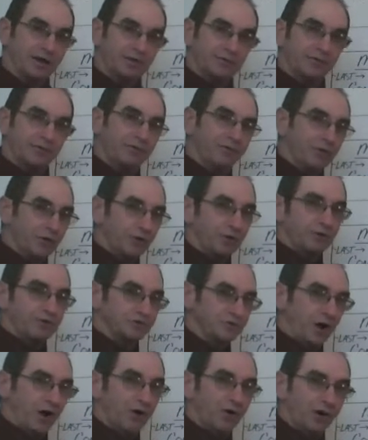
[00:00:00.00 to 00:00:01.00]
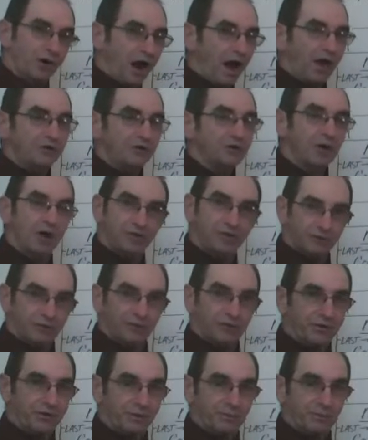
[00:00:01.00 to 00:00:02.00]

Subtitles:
He reviews all God done for them.